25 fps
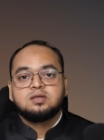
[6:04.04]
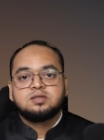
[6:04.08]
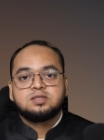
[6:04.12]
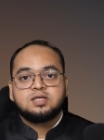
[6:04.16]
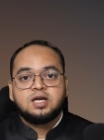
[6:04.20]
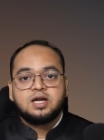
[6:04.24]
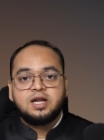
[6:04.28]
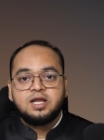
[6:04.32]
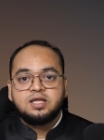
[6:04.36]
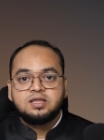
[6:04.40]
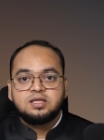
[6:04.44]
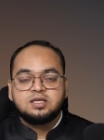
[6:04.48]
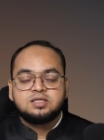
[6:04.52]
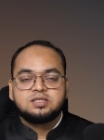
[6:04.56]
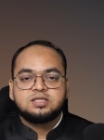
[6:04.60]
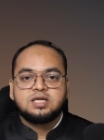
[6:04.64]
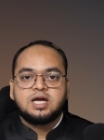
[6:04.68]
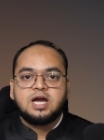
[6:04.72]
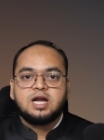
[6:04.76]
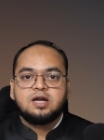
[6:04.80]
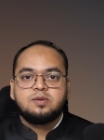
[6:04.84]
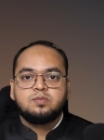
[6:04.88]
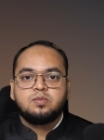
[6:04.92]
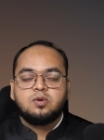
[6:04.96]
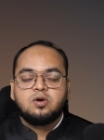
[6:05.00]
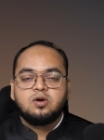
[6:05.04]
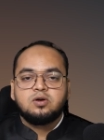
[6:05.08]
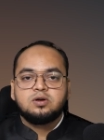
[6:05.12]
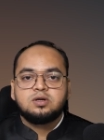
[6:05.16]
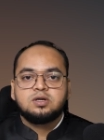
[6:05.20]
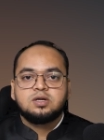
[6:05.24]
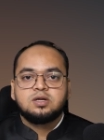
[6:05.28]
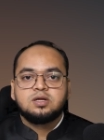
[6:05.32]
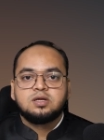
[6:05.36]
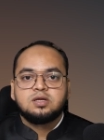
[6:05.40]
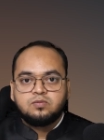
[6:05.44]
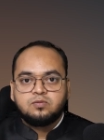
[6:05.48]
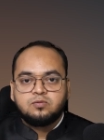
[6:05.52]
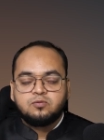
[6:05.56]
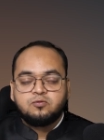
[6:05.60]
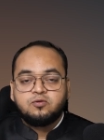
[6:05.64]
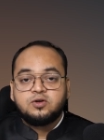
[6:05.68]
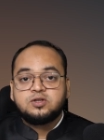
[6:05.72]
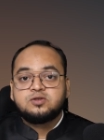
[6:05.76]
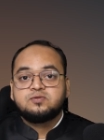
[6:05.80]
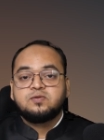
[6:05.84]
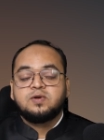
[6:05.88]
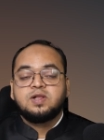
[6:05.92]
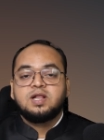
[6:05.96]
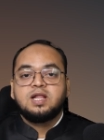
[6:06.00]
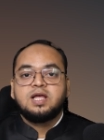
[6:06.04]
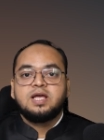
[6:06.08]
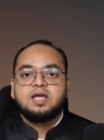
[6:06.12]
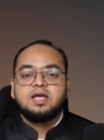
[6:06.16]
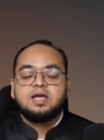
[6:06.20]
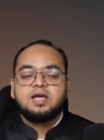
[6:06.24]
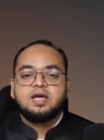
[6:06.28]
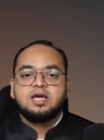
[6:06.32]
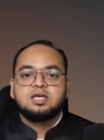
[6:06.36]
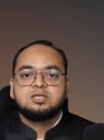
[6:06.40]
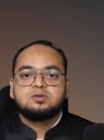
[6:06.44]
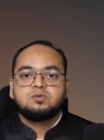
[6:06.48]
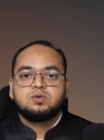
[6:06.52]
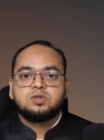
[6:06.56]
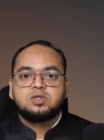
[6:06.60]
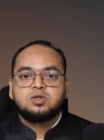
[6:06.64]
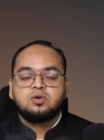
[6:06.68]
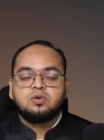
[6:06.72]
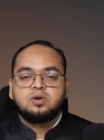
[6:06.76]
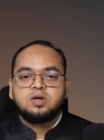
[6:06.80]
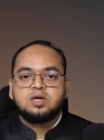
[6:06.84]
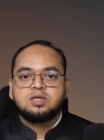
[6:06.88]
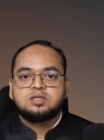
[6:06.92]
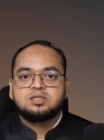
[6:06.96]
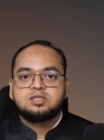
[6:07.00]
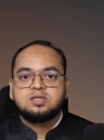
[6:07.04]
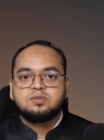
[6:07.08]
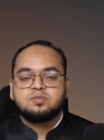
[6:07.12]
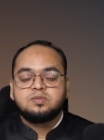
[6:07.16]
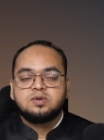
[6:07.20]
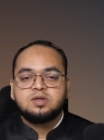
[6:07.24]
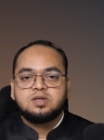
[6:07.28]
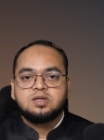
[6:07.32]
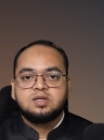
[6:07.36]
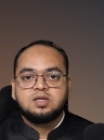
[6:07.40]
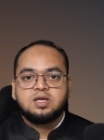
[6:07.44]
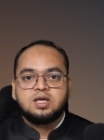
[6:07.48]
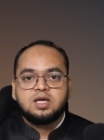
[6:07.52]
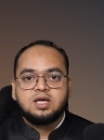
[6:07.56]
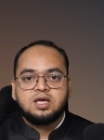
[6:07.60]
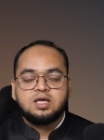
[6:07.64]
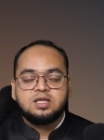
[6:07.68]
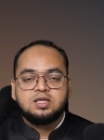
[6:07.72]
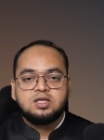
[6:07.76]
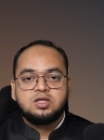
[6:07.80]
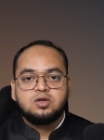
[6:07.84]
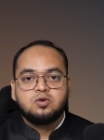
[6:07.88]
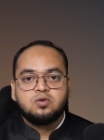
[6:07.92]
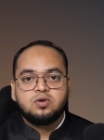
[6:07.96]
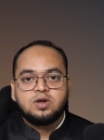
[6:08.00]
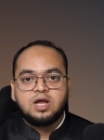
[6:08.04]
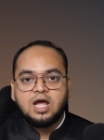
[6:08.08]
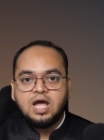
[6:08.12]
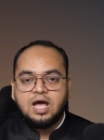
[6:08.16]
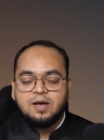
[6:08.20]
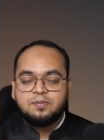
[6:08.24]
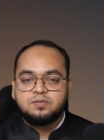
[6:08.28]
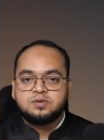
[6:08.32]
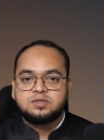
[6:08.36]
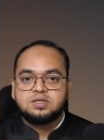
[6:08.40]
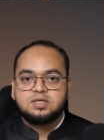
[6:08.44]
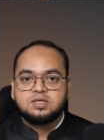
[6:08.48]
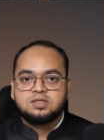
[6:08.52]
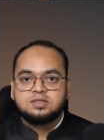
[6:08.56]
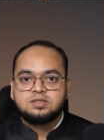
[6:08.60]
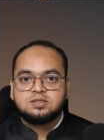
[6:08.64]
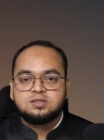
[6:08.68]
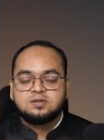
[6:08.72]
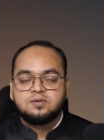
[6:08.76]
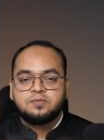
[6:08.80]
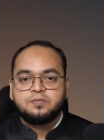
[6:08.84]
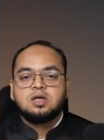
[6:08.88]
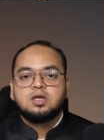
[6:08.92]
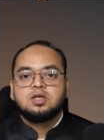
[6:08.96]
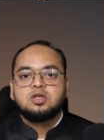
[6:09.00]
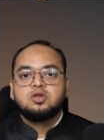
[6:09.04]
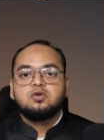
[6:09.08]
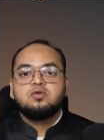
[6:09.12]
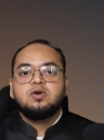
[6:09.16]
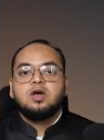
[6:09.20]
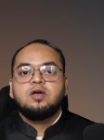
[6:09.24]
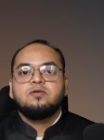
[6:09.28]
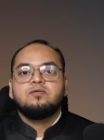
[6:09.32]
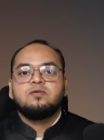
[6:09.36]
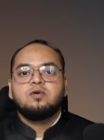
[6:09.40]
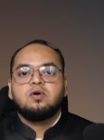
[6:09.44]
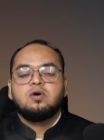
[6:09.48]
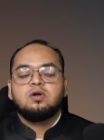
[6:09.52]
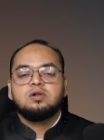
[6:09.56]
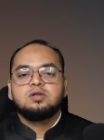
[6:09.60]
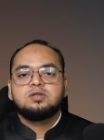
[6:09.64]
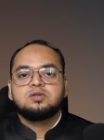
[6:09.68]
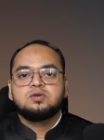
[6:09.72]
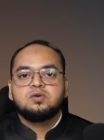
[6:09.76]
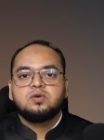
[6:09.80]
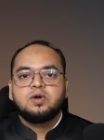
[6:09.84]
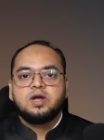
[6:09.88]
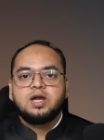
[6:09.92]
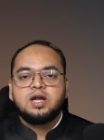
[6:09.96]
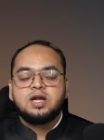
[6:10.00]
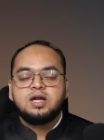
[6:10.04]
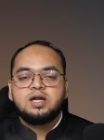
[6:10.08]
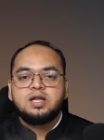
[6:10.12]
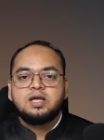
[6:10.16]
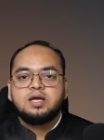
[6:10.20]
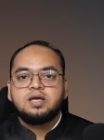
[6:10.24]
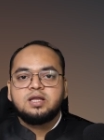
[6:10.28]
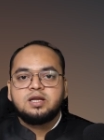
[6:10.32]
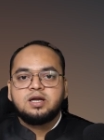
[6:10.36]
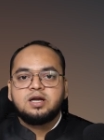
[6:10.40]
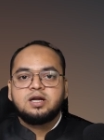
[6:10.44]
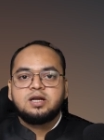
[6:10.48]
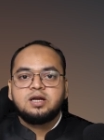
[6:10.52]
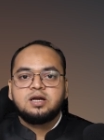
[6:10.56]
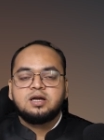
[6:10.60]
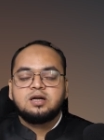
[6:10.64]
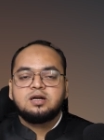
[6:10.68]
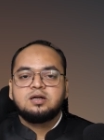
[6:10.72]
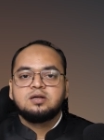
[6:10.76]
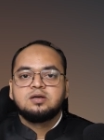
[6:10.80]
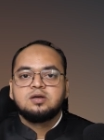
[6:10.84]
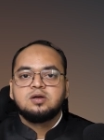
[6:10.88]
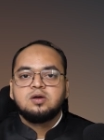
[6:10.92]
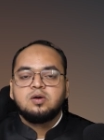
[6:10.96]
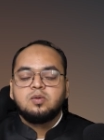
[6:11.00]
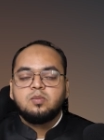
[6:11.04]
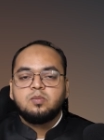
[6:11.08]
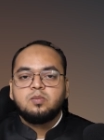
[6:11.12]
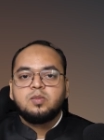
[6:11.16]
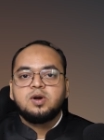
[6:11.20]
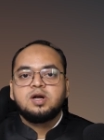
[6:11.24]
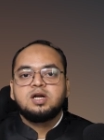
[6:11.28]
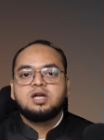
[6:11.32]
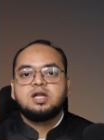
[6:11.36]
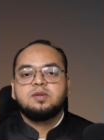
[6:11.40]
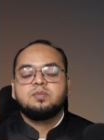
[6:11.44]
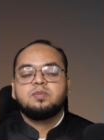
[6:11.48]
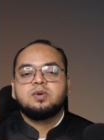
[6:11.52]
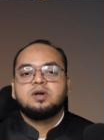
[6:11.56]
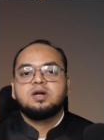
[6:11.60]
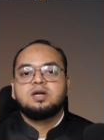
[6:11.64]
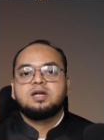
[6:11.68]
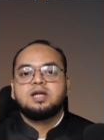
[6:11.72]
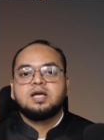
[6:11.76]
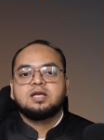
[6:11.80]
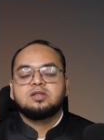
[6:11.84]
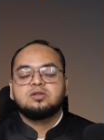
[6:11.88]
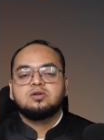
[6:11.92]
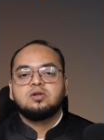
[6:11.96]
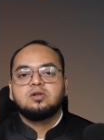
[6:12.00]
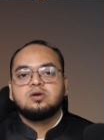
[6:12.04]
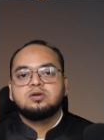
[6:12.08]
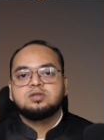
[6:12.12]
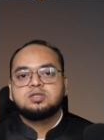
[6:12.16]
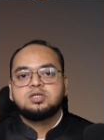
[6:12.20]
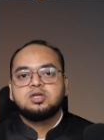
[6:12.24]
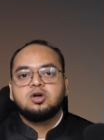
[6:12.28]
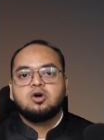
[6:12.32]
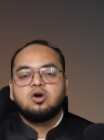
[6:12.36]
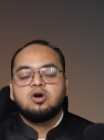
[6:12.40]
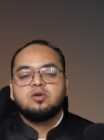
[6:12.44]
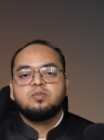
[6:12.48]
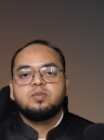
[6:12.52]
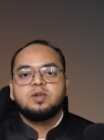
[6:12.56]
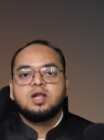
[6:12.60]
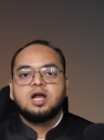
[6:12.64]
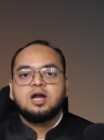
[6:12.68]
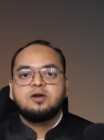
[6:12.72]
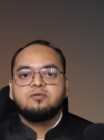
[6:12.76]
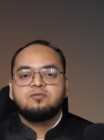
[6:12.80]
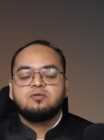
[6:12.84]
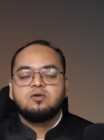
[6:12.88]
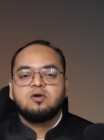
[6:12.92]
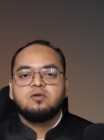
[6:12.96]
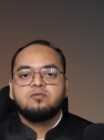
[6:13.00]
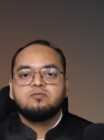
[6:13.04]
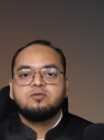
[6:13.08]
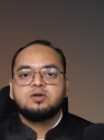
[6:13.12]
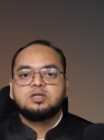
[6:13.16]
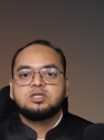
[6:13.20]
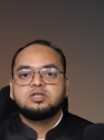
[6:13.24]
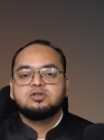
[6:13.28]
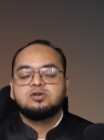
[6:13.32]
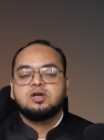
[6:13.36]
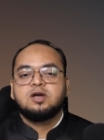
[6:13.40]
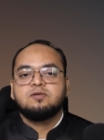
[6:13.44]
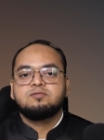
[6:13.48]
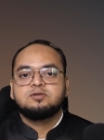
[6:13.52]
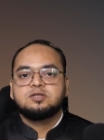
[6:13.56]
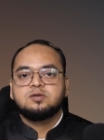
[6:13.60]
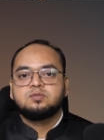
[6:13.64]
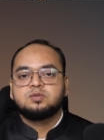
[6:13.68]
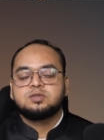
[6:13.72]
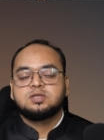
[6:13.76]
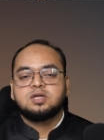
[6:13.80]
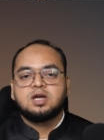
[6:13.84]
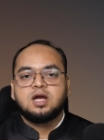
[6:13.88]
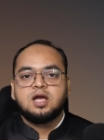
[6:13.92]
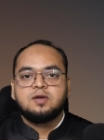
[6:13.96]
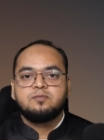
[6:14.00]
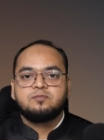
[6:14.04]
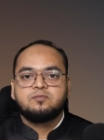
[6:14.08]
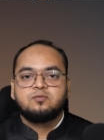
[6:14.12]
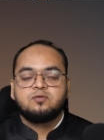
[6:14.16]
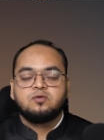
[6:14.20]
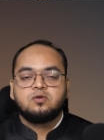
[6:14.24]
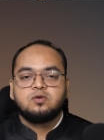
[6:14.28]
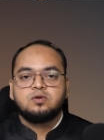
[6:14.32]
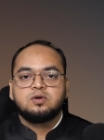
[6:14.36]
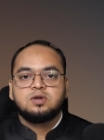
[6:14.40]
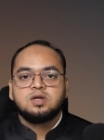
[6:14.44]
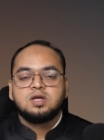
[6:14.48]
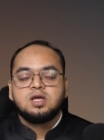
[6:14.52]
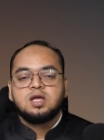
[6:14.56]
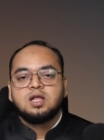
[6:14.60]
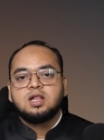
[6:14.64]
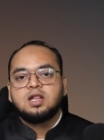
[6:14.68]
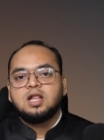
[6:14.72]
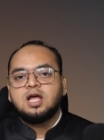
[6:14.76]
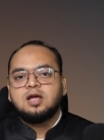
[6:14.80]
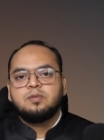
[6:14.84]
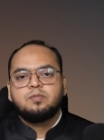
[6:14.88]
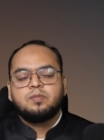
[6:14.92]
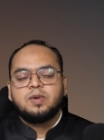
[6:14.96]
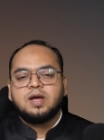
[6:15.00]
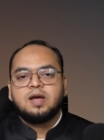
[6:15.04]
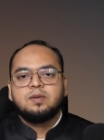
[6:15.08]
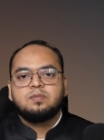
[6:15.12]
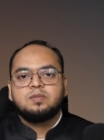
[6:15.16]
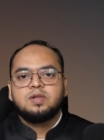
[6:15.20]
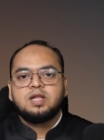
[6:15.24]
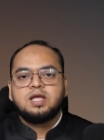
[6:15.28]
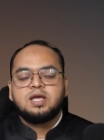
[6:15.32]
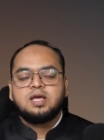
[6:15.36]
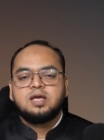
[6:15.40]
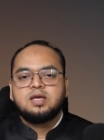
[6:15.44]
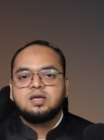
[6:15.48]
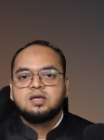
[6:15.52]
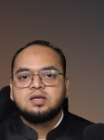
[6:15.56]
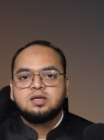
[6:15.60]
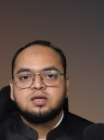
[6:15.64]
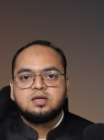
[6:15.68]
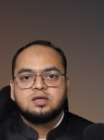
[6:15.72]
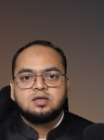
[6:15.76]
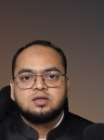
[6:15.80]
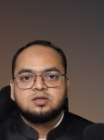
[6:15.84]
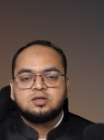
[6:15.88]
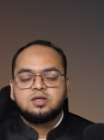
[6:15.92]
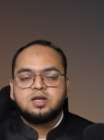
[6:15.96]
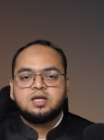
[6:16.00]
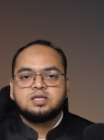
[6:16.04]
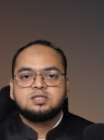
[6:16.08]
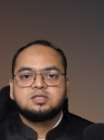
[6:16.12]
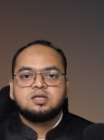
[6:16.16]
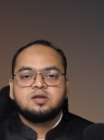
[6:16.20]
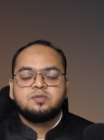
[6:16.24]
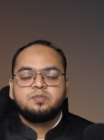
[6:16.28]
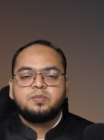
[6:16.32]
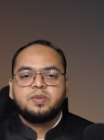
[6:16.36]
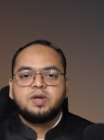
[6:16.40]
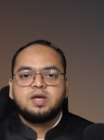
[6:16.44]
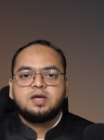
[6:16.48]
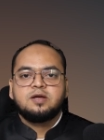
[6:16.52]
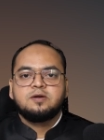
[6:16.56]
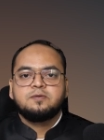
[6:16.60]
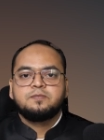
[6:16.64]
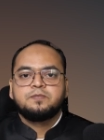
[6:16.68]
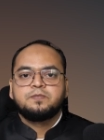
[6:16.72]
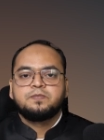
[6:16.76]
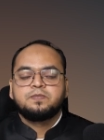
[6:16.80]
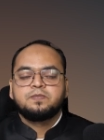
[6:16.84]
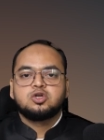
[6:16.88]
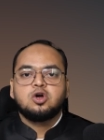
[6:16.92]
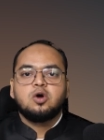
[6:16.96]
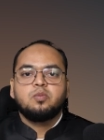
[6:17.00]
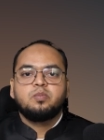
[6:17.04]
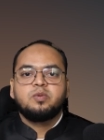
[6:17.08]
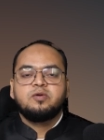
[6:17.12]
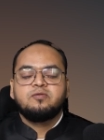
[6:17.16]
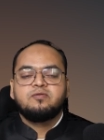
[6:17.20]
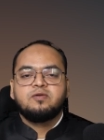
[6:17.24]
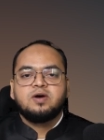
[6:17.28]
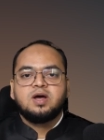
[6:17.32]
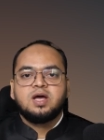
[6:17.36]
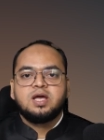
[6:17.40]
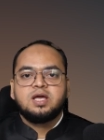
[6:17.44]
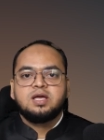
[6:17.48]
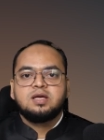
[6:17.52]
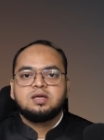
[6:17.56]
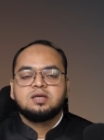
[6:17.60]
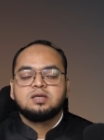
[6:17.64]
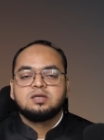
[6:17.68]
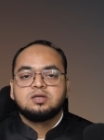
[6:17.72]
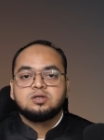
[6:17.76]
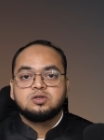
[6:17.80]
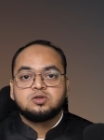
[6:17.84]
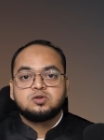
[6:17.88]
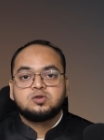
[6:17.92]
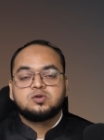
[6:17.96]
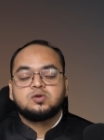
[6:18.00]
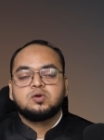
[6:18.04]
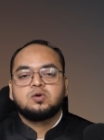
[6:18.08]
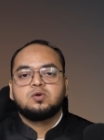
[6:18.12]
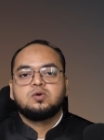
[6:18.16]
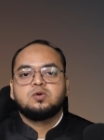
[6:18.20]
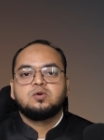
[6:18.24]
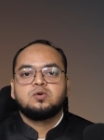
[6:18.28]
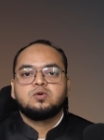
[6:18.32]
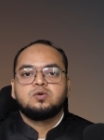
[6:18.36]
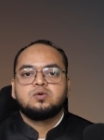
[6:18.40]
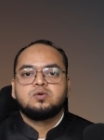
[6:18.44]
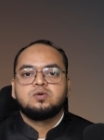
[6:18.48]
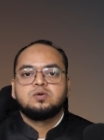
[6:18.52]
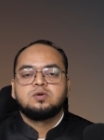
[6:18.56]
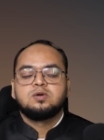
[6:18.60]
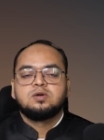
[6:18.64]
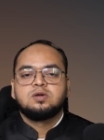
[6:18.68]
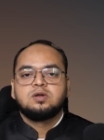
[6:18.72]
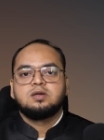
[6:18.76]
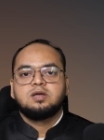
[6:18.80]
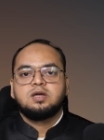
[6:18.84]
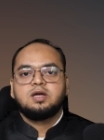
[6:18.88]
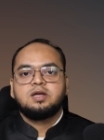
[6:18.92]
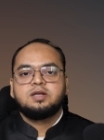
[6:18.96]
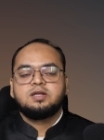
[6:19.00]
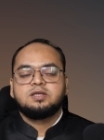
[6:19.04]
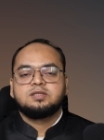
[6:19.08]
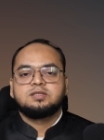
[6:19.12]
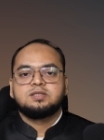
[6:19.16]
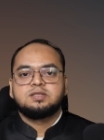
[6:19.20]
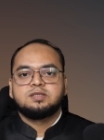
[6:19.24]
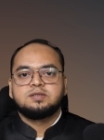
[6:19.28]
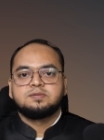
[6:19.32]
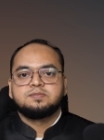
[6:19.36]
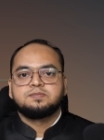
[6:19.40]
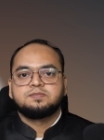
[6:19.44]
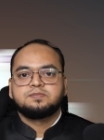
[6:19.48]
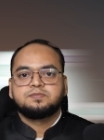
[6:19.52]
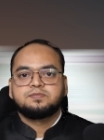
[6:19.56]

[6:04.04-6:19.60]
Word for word: setting the chatbot which will engage with your customer in your absence. You have also integrated multiple technology or platform which you have subscribed for like Pabbly, Razorpay, Shopify, Zoho, et cetera.